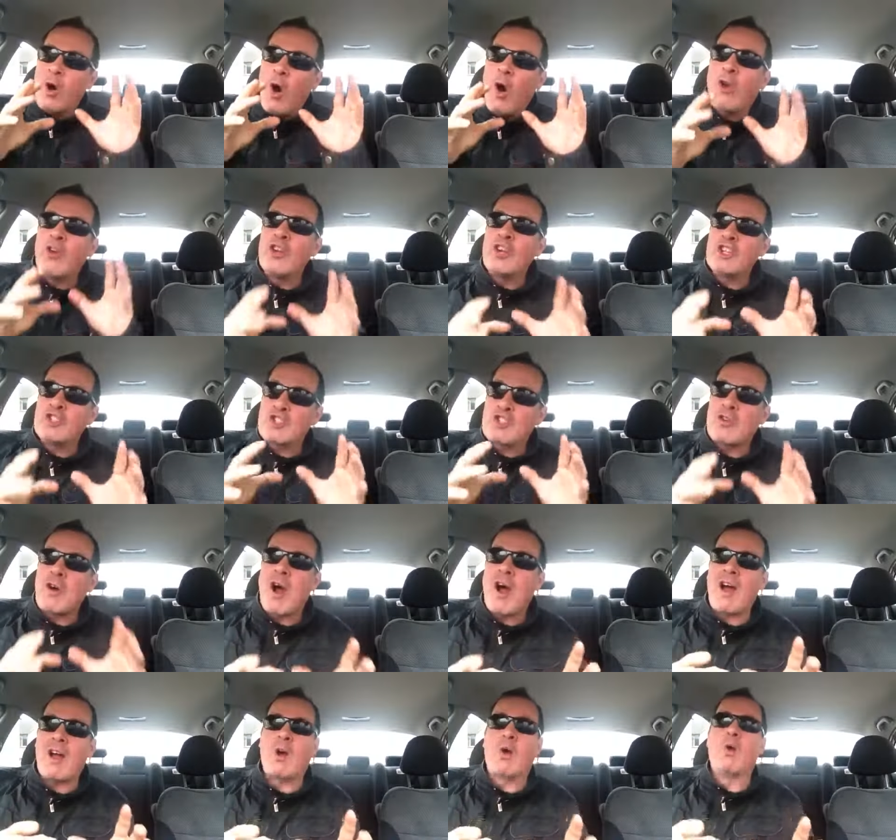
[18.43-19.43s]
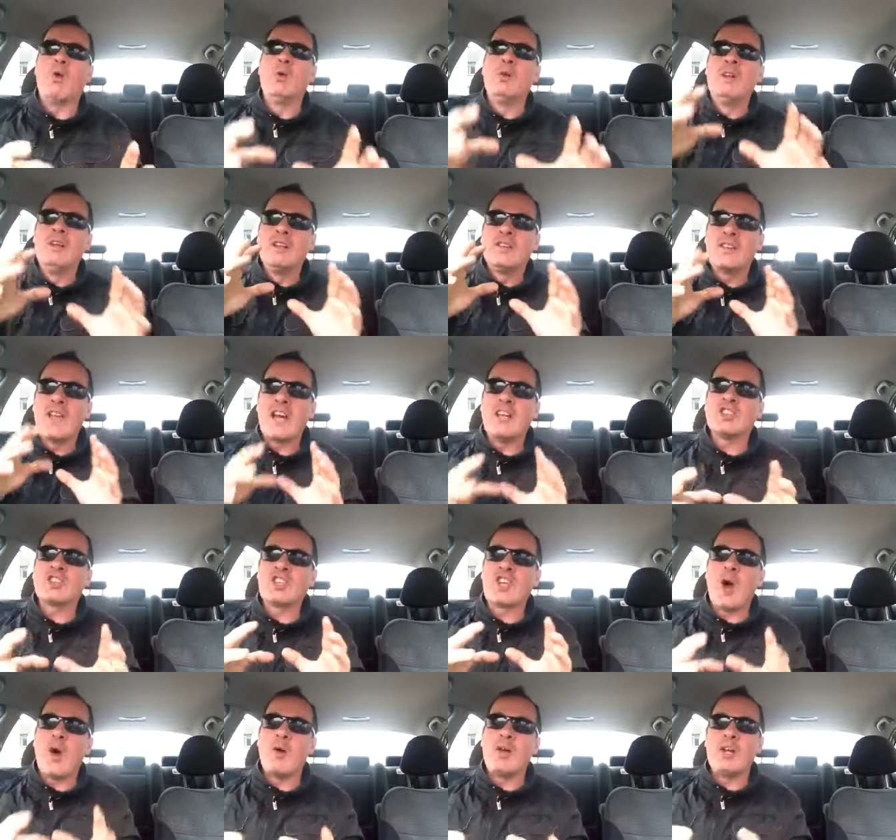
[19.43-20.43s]
on the trial that is
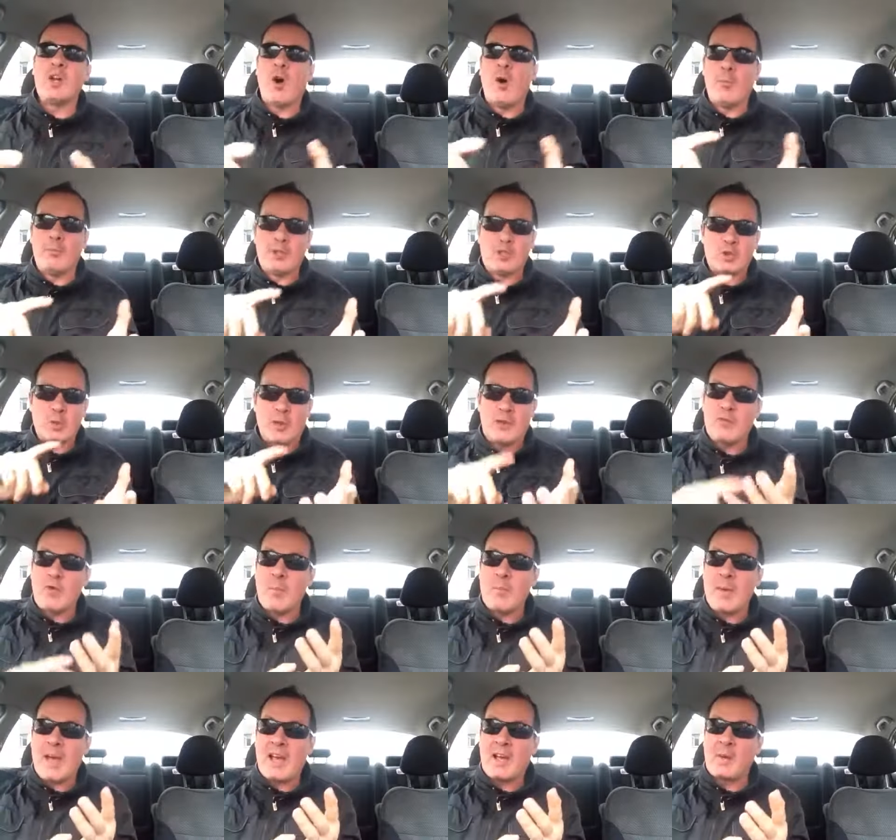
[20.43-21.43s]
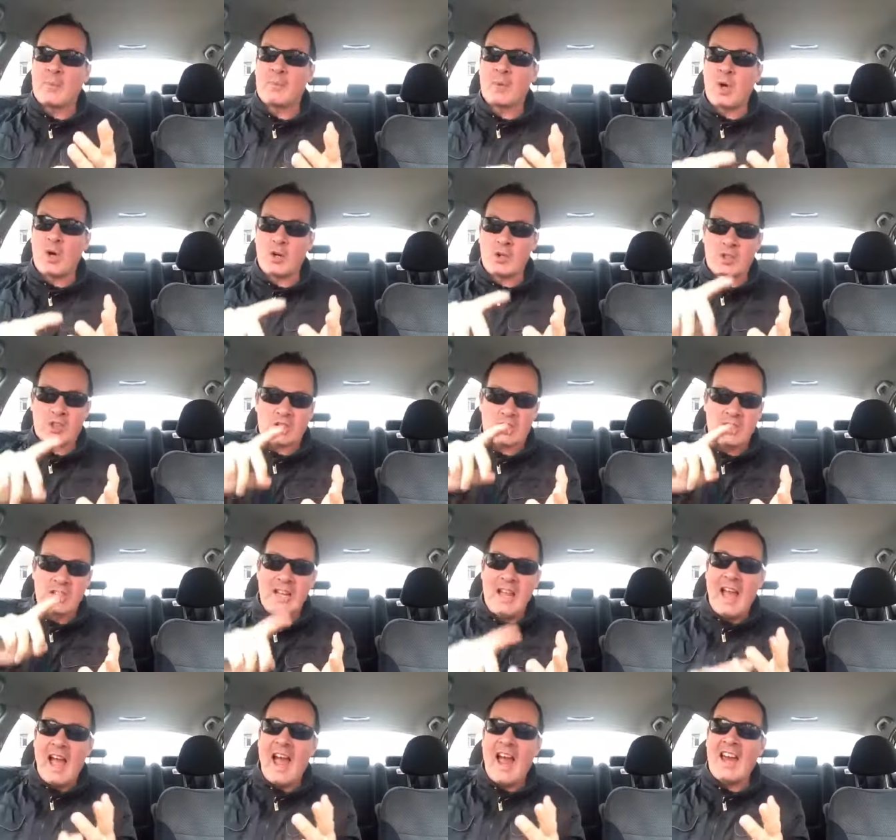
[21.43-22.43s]
going on between Rebekah Brooks,
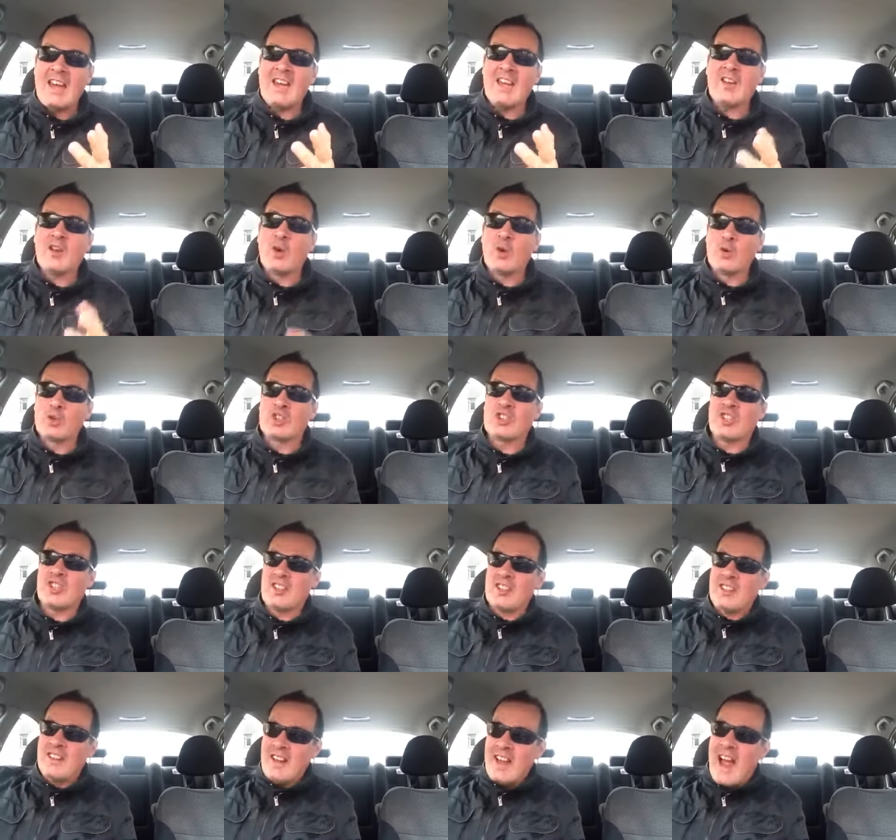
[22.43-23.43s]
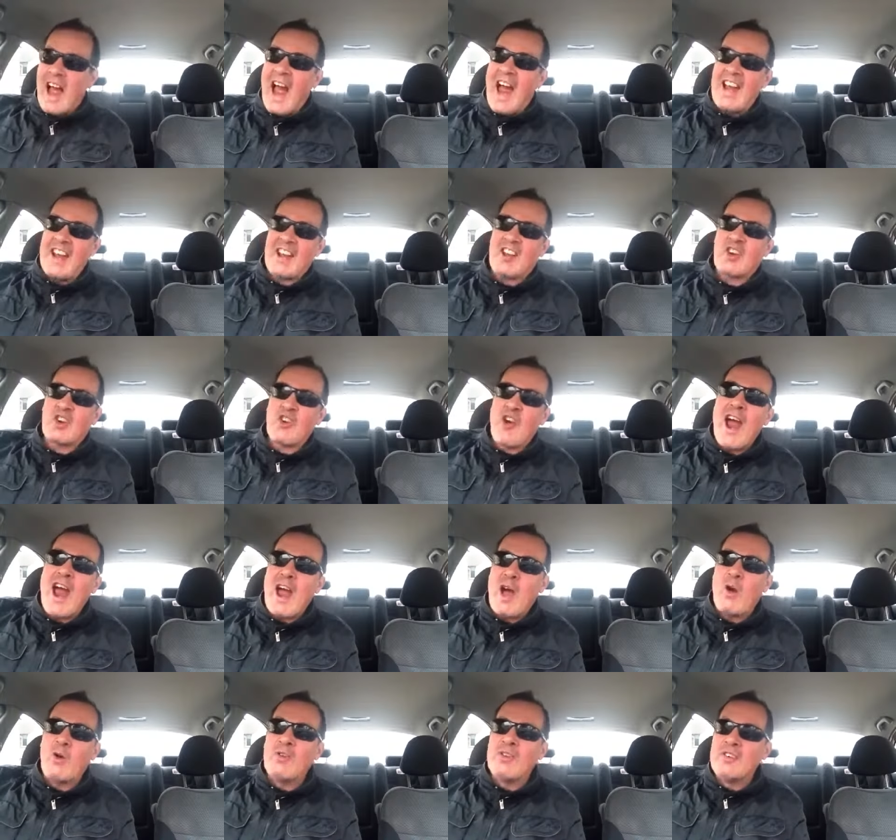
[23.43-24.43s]
Andy Coulson, and the
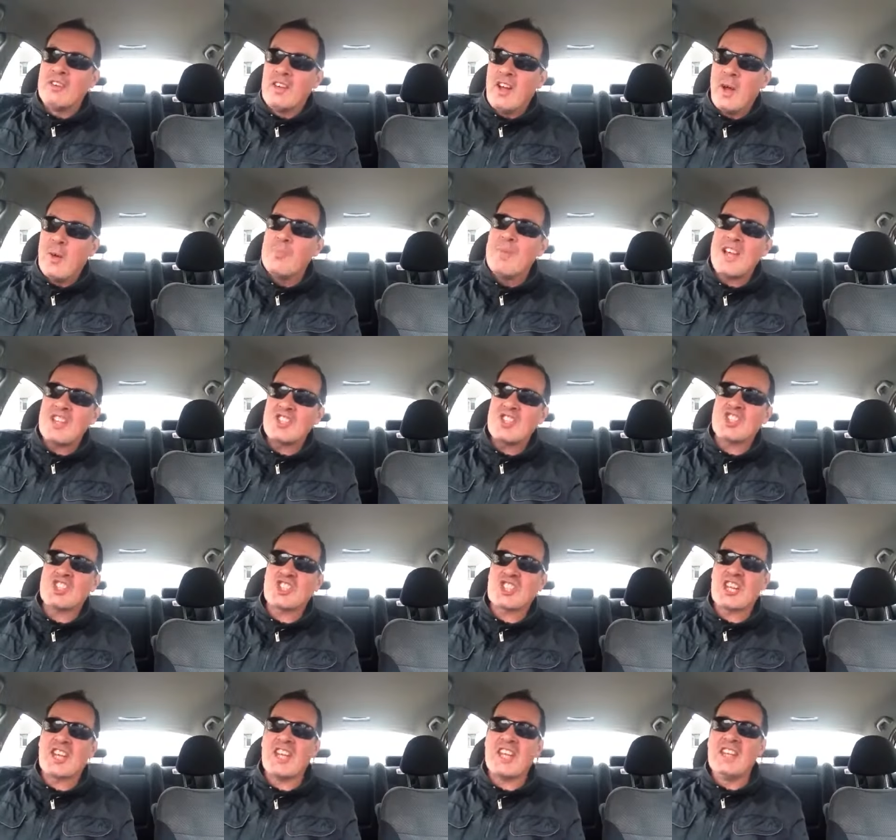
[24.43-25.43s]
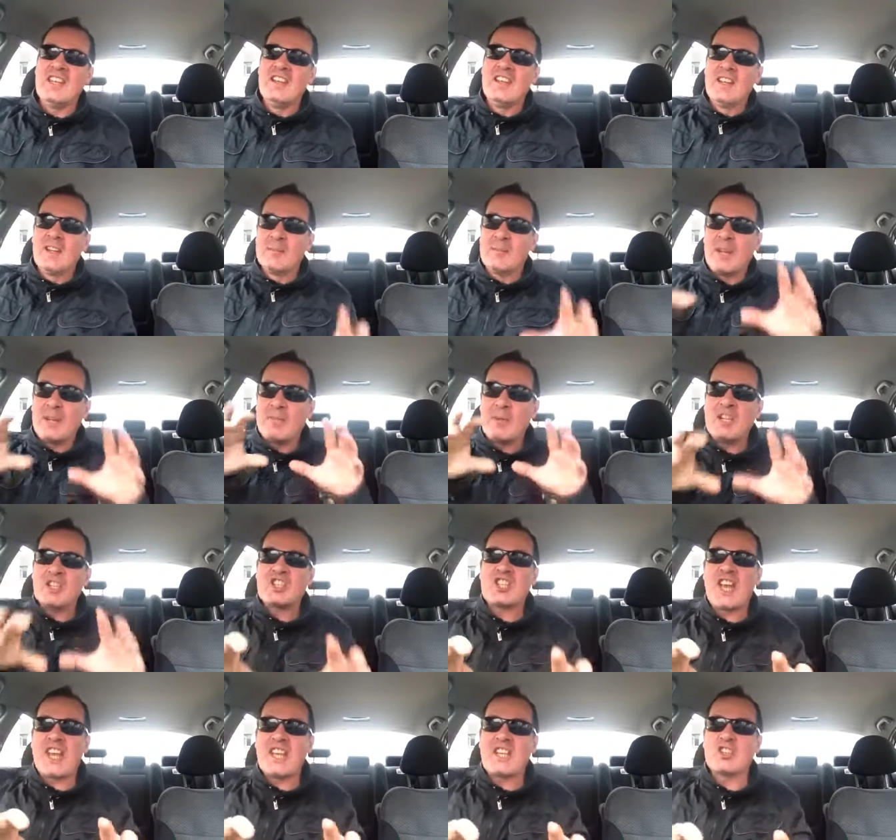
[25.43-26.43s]
Crown, Her Majesty. They've been
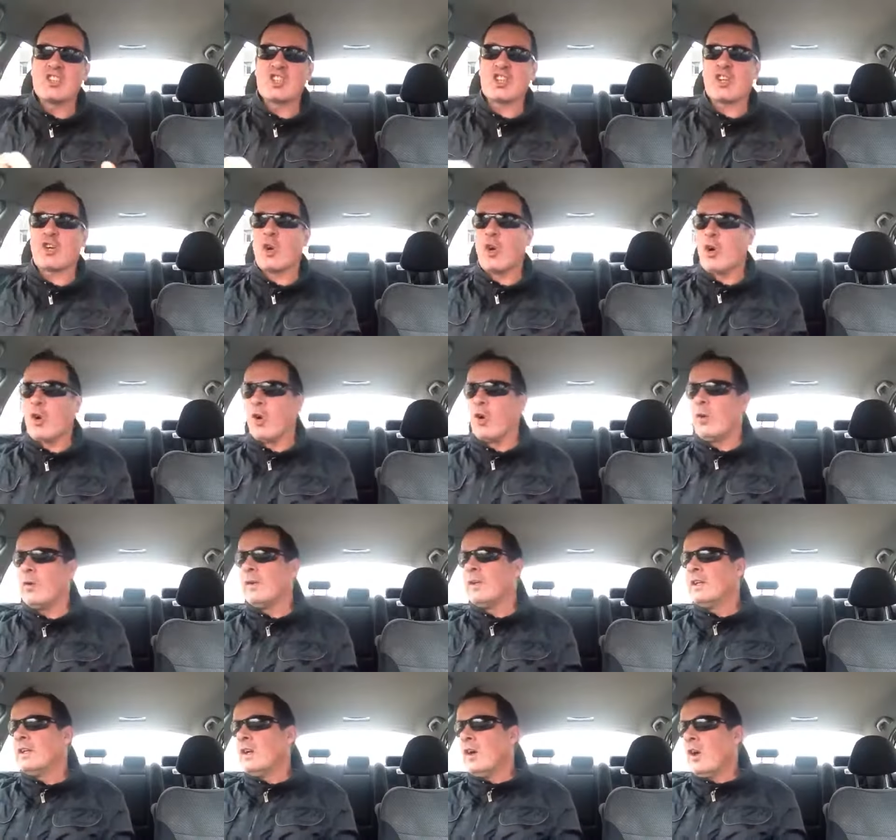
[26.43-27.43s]
taken to court